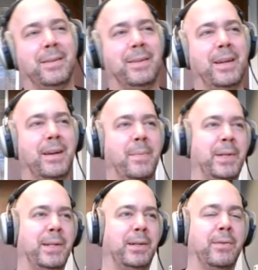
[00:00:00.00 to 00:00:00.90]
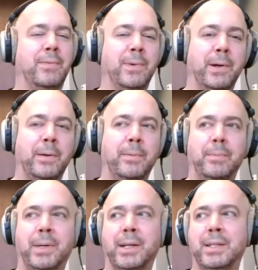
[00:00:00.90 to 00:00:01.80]
Yeah, I mean, go for it,
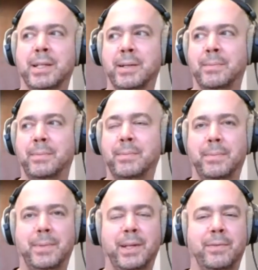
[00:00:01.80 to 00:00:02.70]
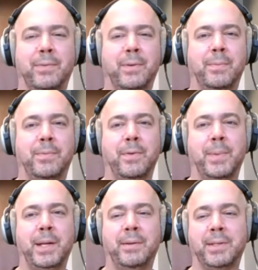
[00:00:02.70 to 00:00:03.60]
because for
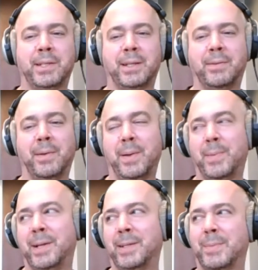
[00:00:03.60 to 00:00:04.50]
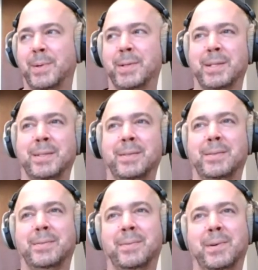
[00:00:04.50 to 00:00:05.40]
me, it was just well, I'm not paying this person.
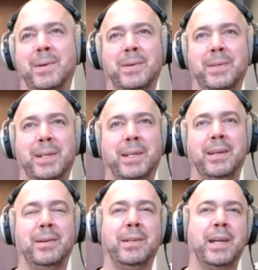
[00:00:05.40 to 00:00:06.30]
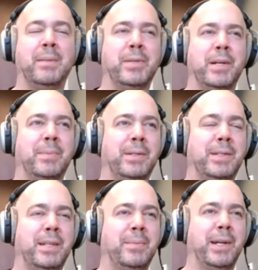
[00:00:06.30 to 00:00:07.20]
We're all on a game jam
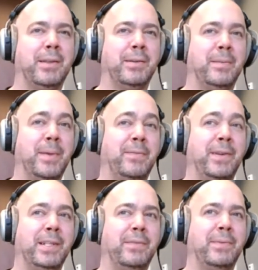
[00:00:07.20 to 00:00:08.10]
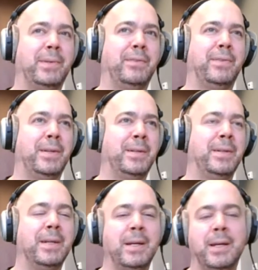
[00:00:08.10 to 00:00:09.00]
team together. He might find something really fun,
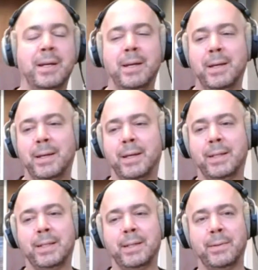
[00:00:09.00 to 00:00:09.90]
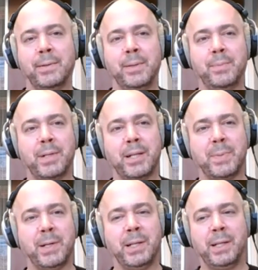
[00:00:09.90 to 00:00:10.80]
and so he starts
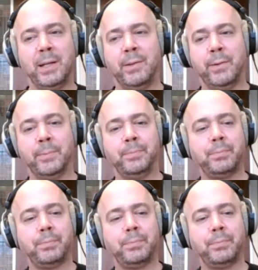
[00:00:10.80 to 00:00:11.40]
putting it together.